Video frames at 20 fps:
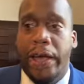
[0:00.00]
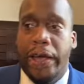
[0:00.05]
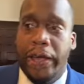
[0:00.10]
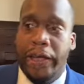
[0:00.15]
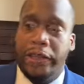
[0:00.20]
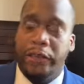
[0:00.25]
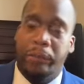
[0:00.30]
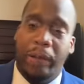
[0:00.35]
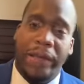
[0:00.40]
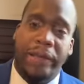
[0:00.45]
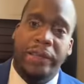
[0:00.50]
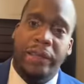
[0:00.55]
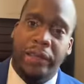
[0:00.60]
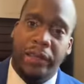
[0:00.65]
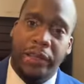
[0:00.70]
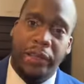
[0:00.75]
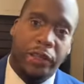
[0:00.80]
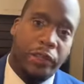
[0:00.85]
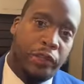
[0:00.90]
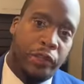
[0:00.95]
It's
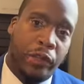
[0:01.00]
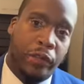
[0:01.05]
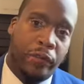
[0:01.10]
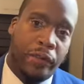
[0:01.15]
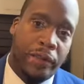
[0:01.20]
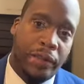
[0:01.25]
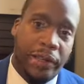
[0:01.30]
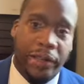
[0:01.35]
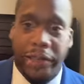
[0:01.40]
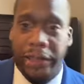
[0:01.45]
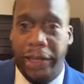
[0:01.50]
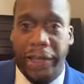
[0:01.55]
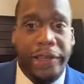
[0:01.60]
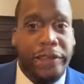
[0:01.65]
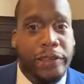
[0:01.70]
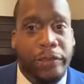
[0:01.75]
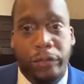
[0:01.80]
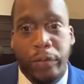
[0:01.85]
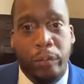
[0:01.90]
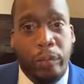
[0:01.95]
basically insurance in
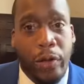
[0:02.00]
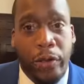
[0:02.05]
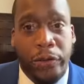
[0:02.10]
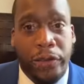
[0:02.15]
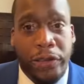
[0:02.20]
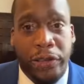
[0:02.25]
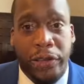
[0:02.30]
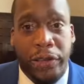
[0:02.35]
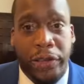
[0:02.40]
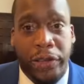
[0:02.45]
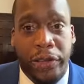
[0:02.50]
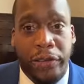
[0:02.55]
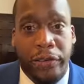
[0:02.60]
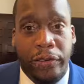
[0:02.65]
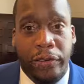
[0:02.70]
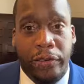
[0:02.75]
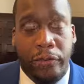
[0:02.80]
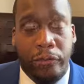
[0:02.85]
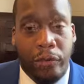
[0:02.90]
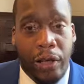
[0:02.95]
case of emergency,
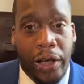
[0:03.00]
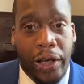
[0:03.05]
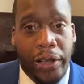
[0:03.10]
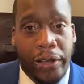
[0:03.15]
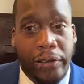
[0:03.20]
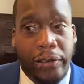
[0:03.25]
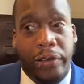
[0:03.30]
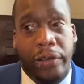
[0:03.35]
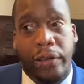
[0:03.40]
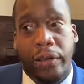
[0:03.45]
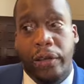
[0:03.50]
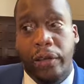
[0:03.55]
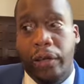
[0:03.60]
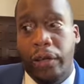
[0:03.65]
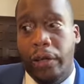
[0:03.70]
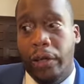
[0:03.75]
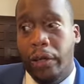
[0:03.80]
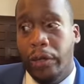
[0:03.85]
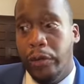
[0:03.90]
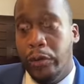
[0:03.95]
right?
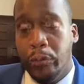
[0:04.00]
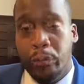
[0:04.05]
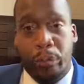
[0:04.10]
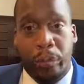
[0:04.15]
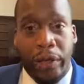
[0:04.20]
You